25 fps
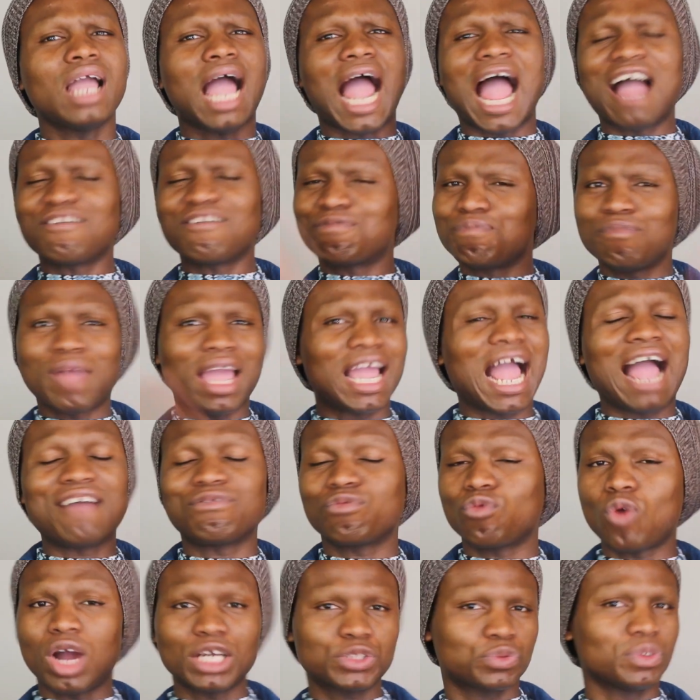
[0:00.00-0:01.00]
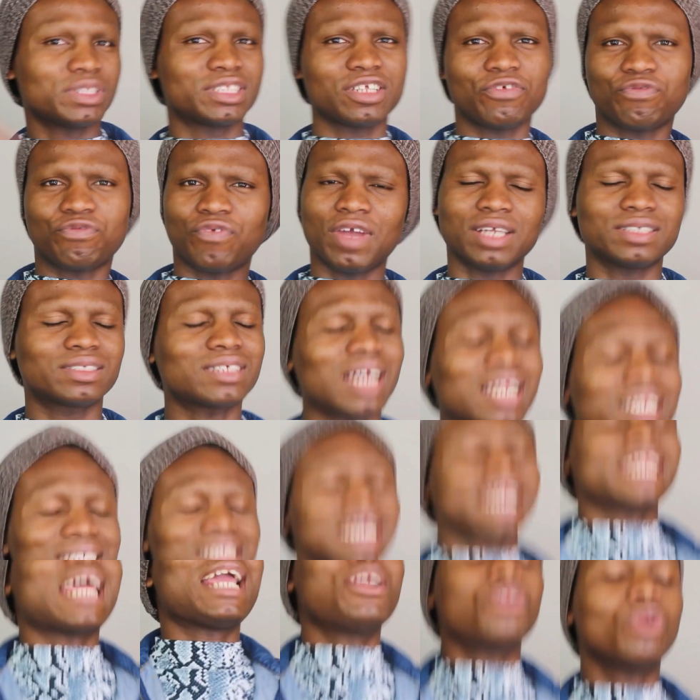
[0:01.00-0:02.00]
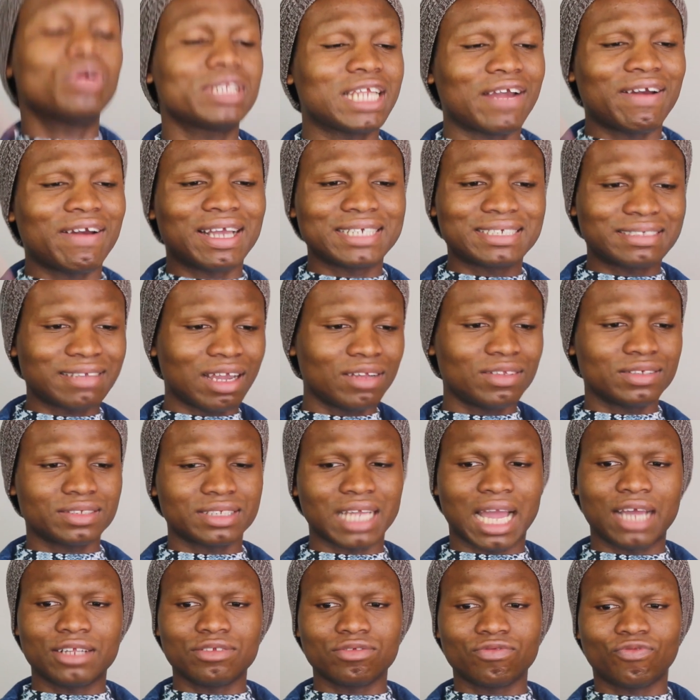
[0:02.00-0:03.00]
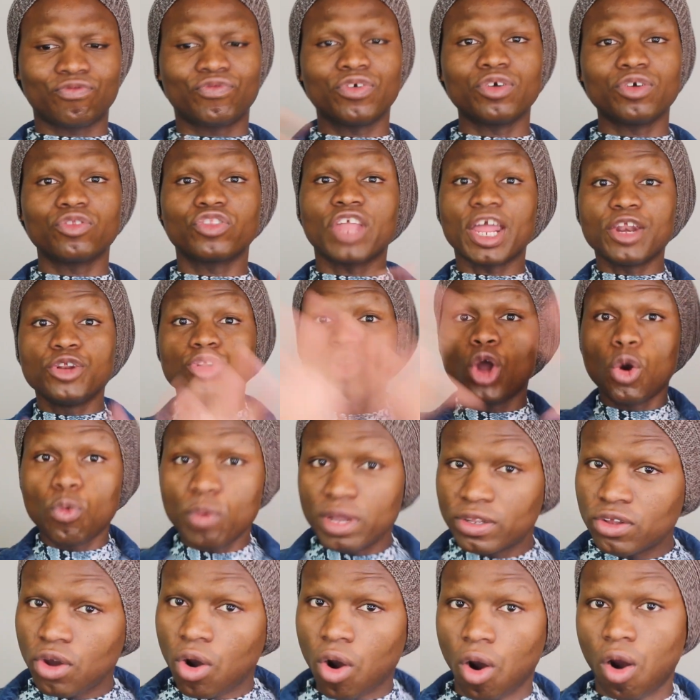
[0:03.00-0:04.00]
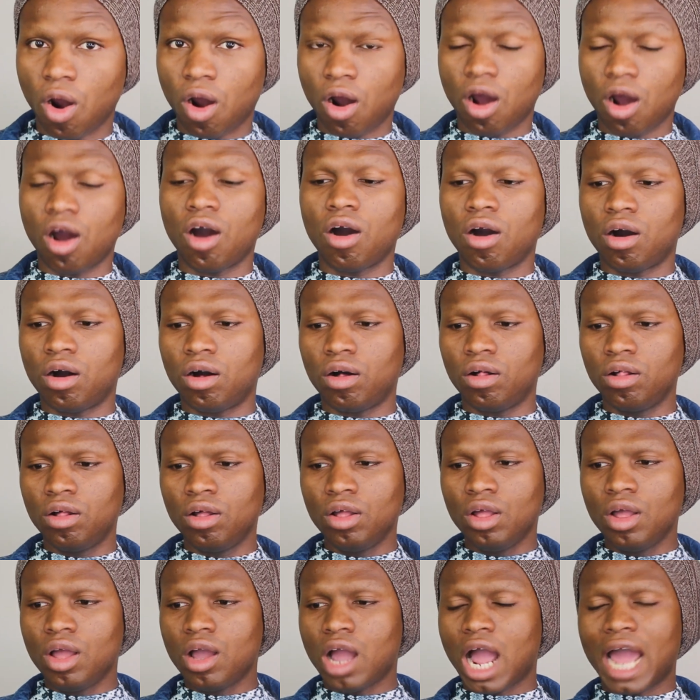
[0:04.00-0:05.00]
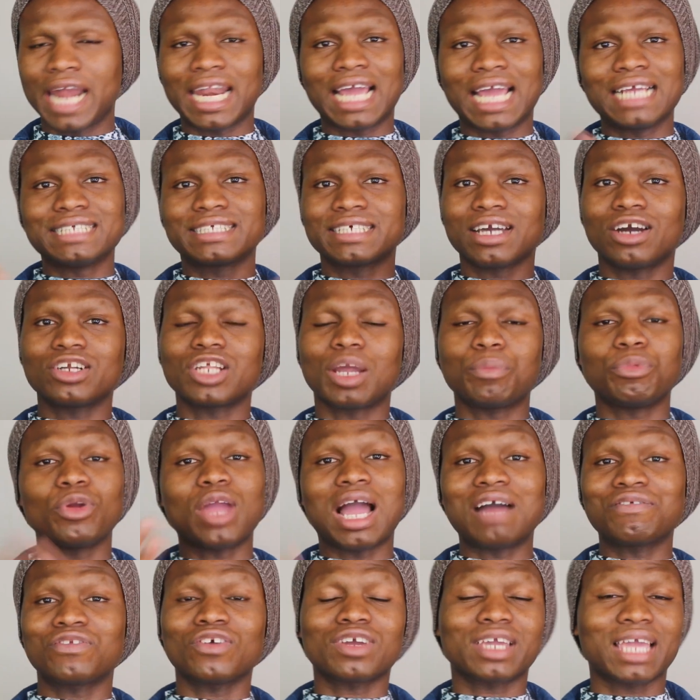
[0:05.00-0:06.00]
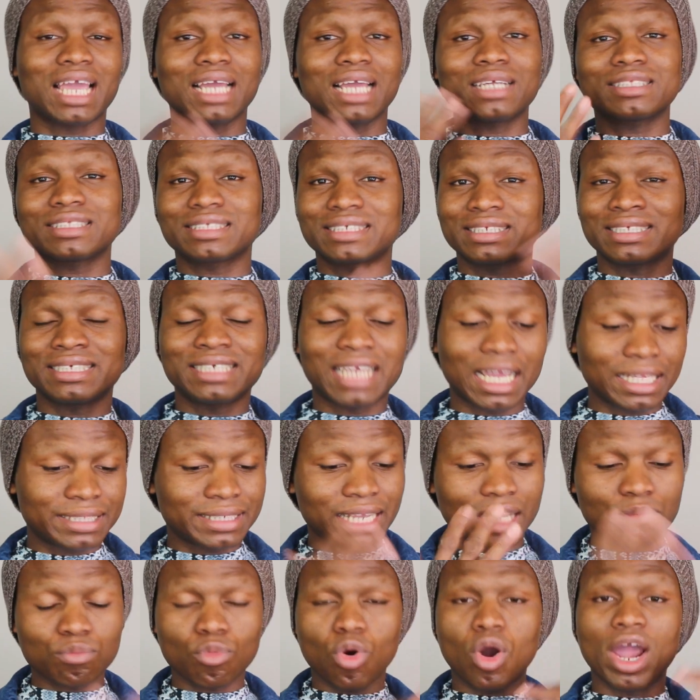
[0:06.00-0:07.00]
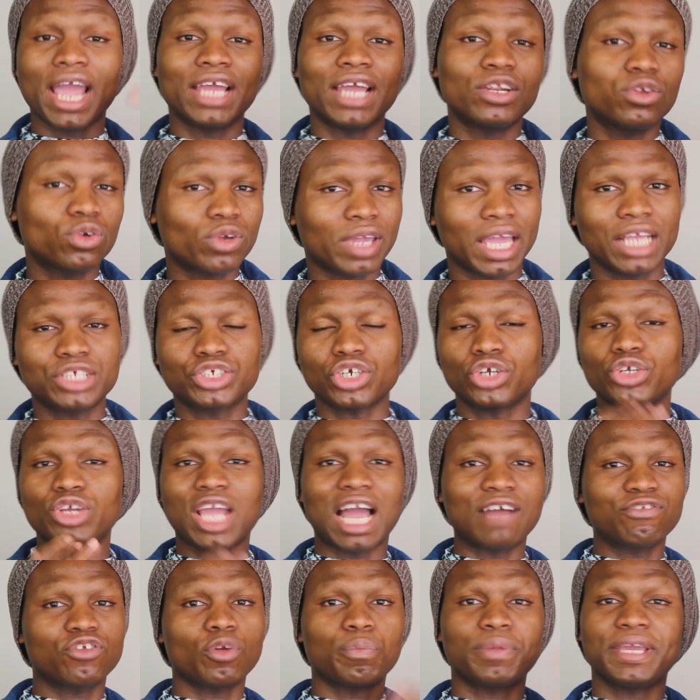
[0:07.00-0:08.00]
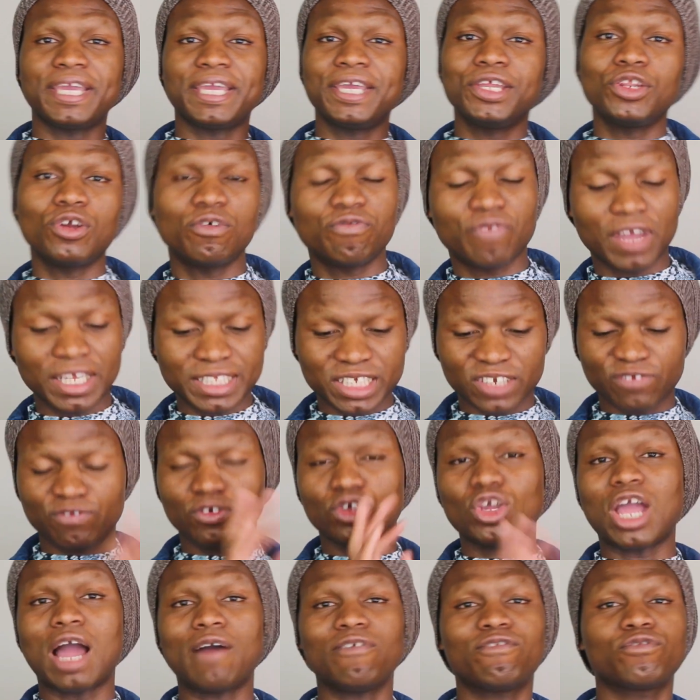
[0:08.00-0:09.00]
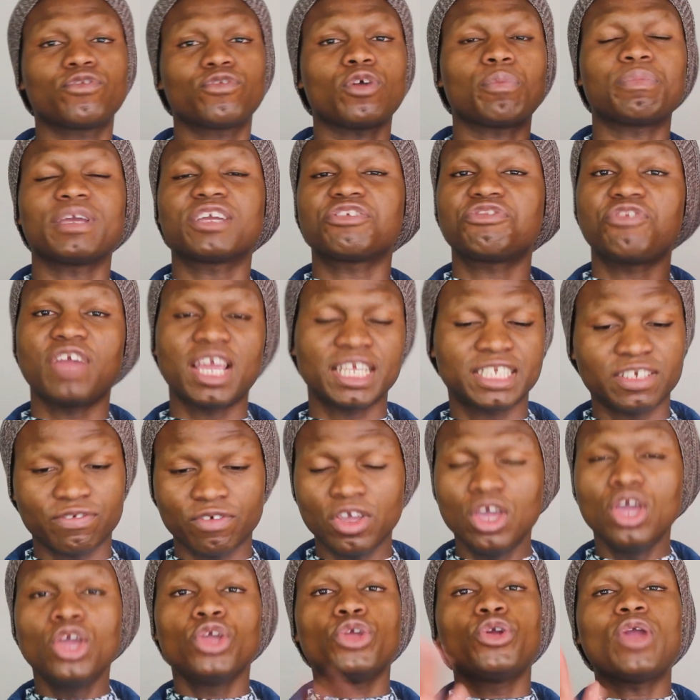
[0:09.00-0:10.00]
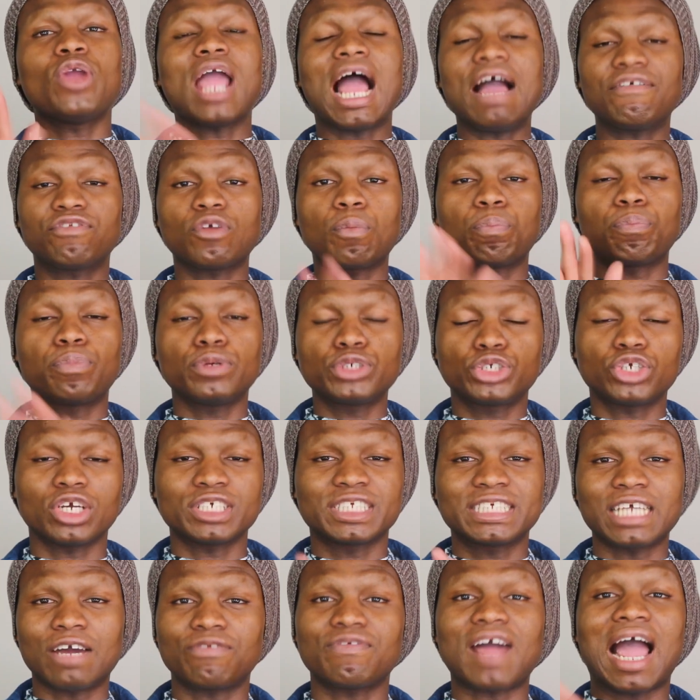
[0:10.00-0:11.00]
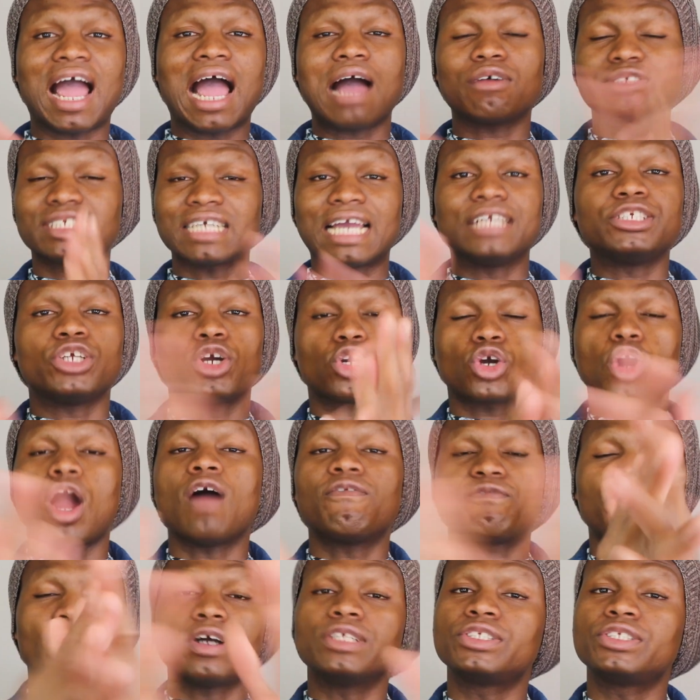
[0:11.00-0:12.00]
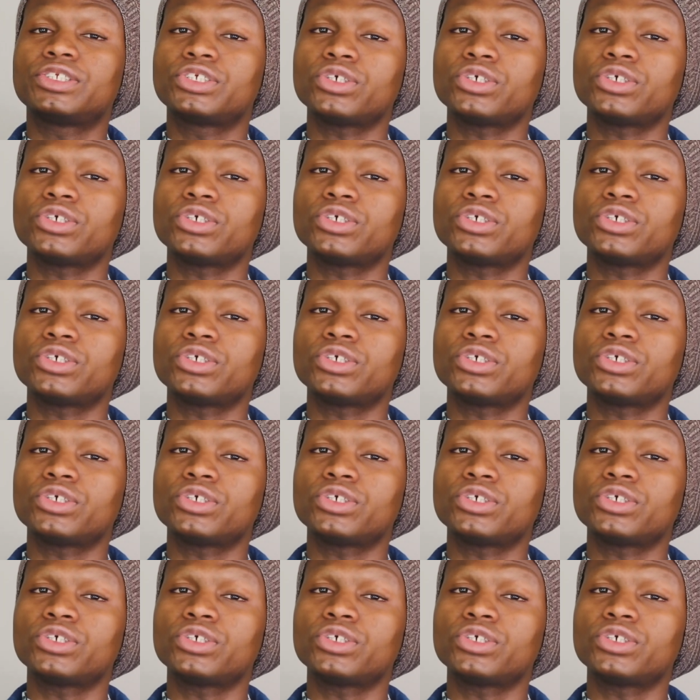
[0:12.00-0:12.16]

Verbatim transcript: I've met, I've worked with different stylists, and I know there are stylists that feel they know it all, and I tell them you have to keep take more education you have to be innovative you have to be creative you have to push yourself outside your comfort